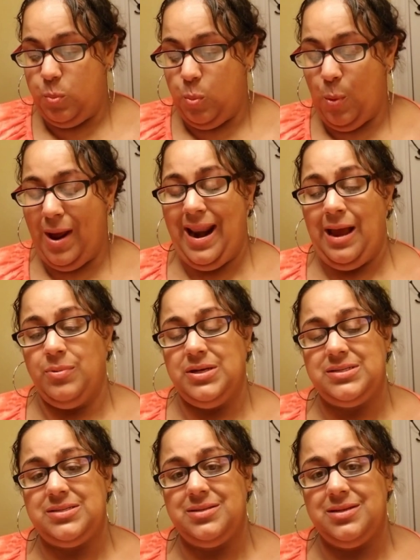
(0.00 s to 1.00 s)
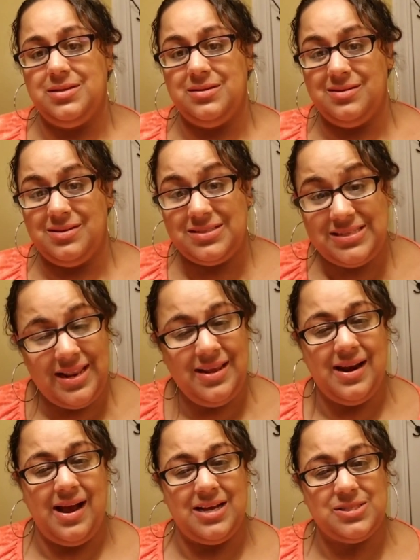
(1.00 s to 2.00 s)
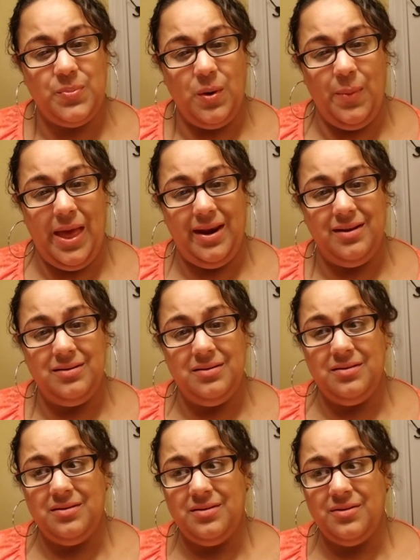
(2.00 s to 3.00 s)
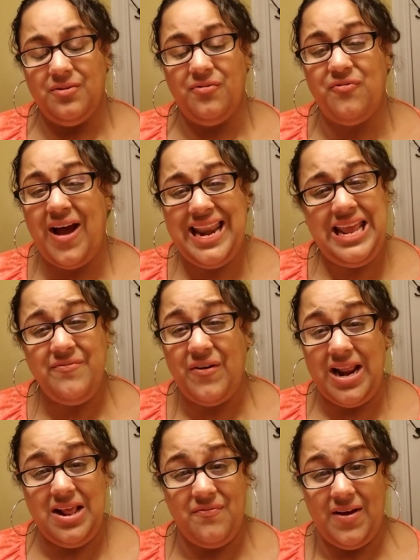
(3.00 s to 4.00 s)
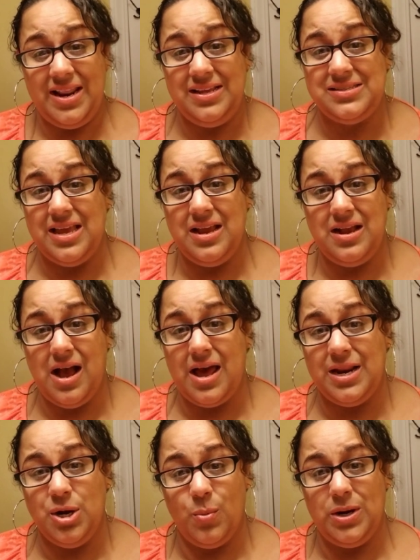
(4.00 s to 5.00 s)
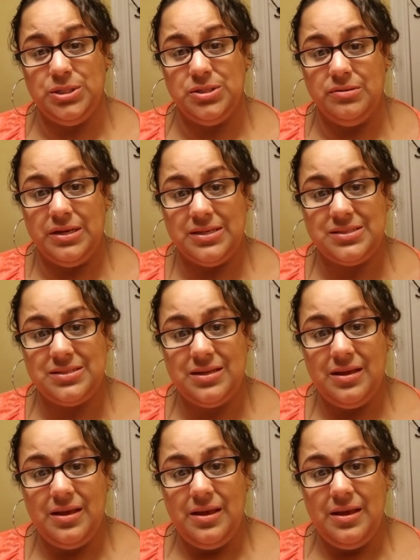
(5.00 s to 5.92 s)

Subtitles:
when I was sitting in a hospital bed, fighting, saying, God, I don't want to do this.